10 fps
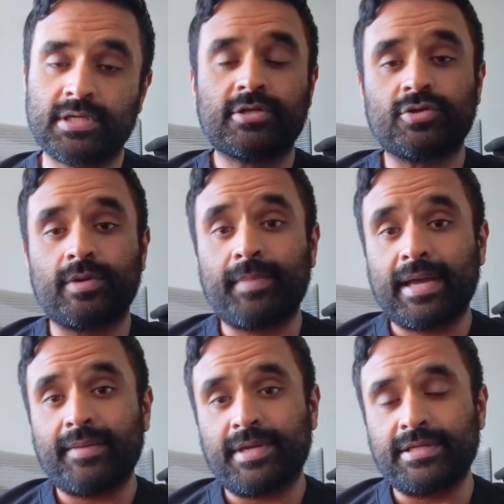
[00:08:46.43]
So in my
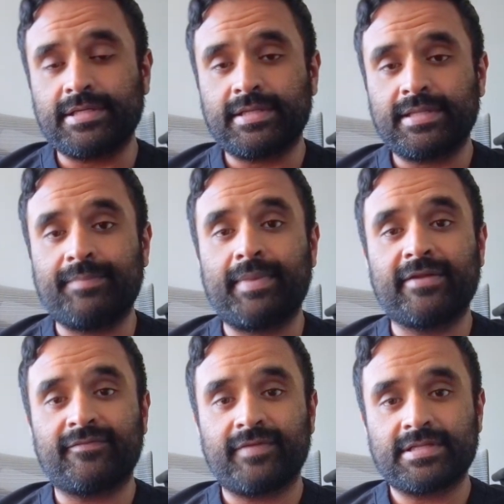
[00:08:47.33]
opinion, the
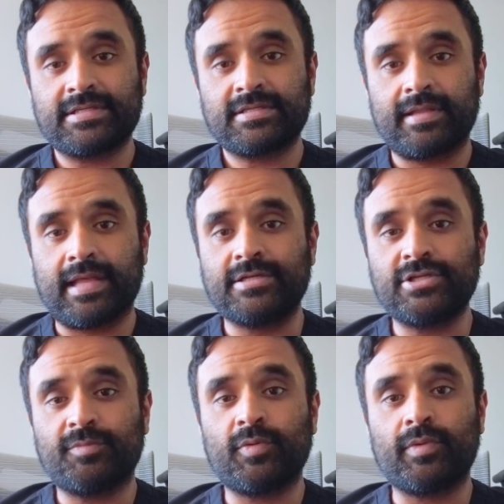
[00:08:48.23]
benefits that G
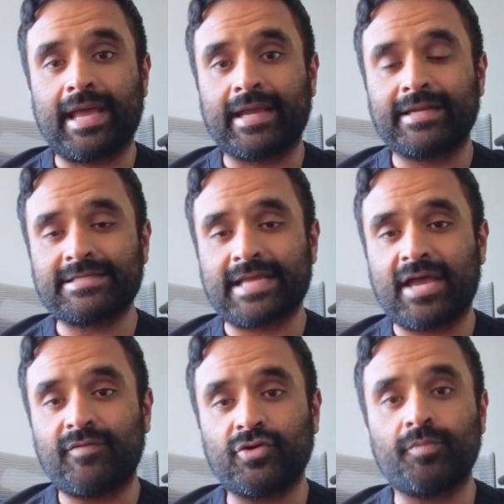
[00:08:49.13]
L P one agonists
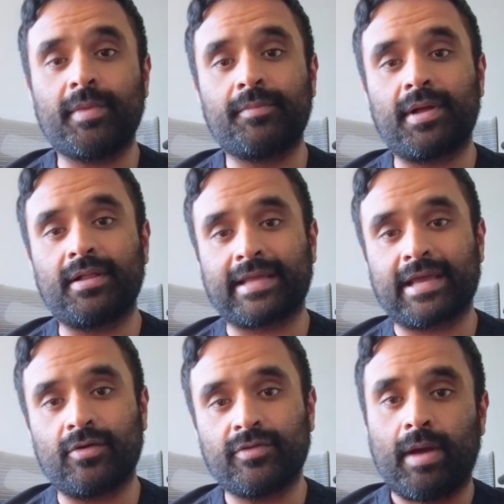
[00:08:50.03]
have on your metabolic
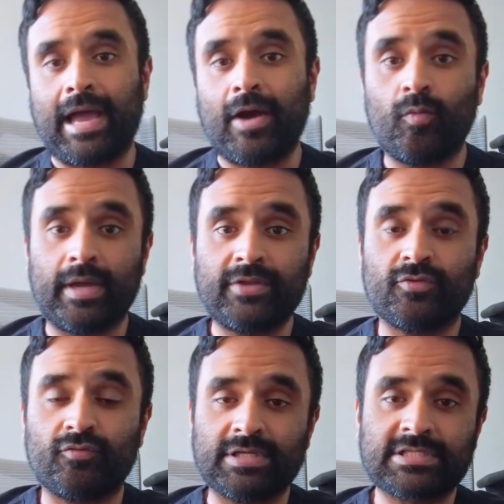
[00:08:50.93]
health outweigh the
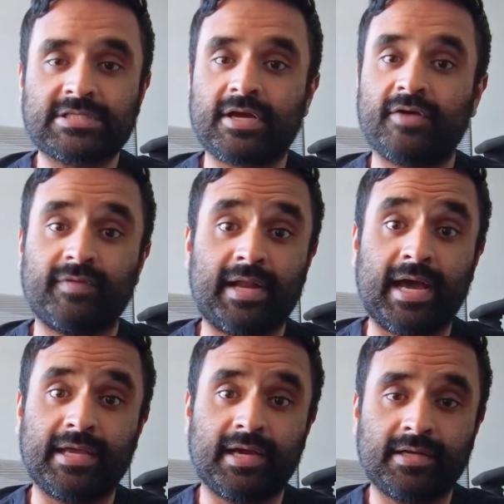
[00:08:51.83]
risks of N
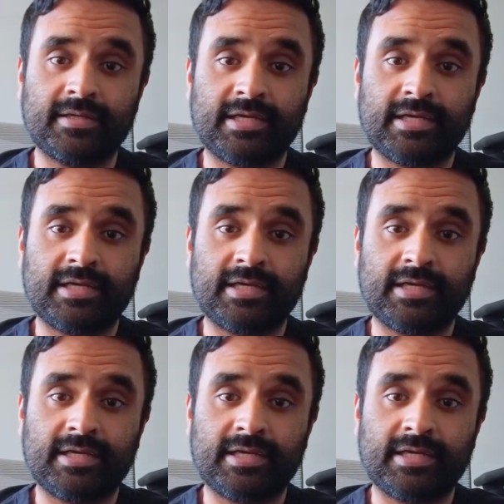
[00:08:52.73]
I O N,